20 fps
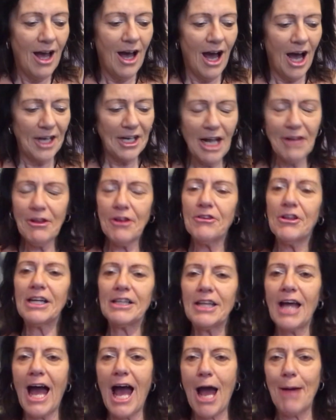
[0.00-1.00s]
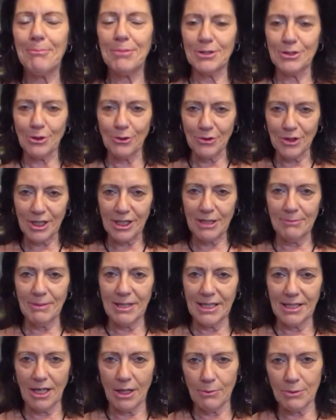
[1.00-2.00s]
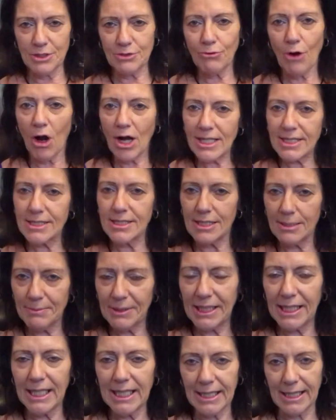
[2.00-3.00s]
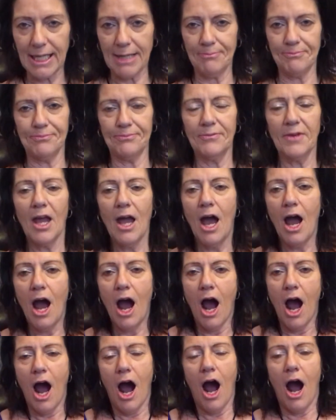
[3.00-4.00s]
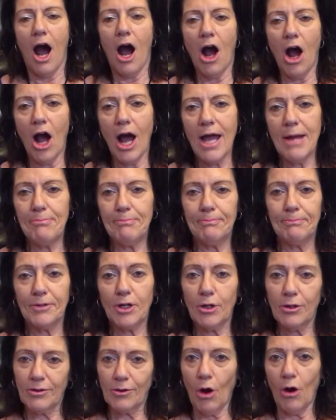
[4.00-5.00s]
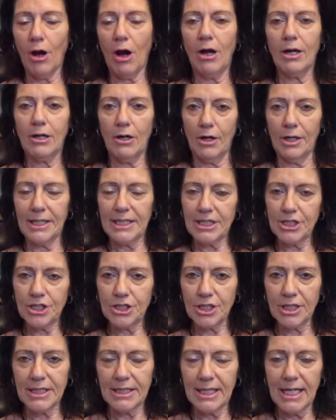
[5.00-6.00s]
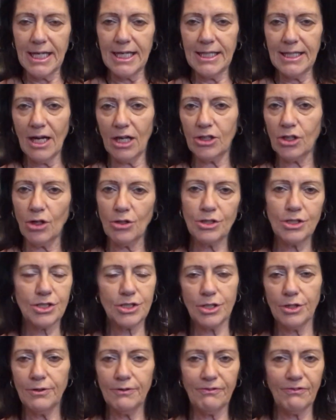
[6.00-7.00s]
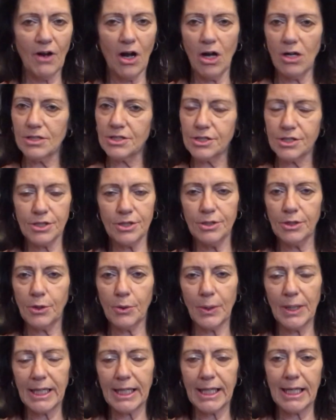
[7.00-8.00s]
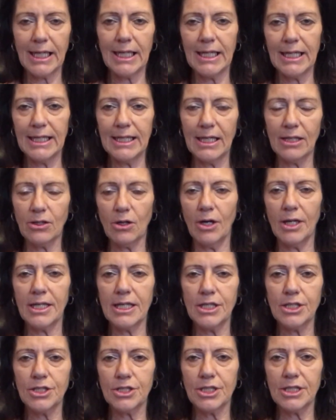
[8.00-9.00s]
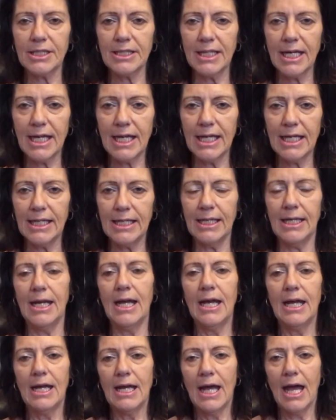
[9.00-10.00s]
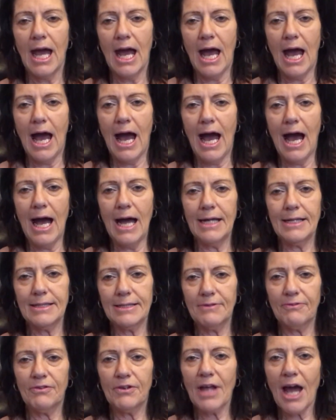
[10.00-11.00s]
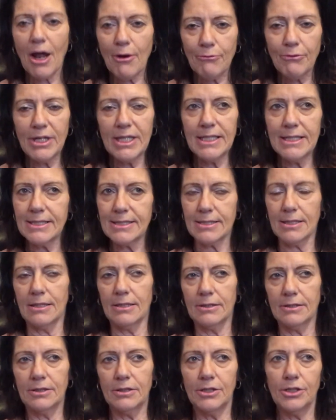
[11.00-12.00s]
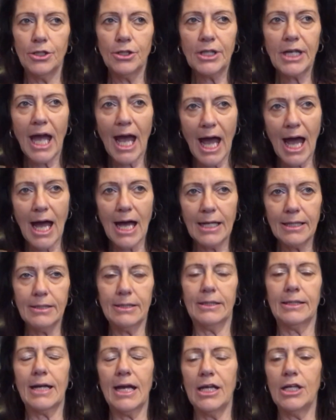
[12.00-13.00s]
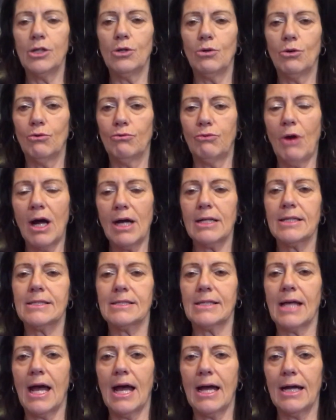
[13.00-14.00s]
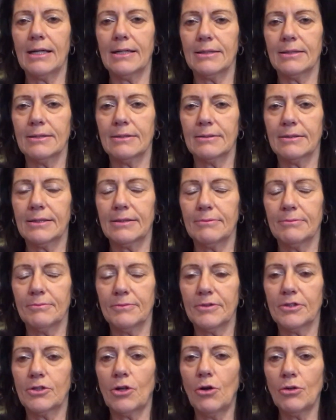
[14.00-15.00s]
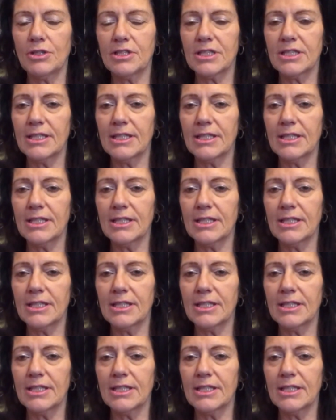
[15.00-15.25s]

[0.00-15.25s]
Another thing that happened on the Camino was right at the beginning. I got an injured knee. I'd gone too fast, too quickly. I got an injured knee, and for that reason, you can get your rucksack taken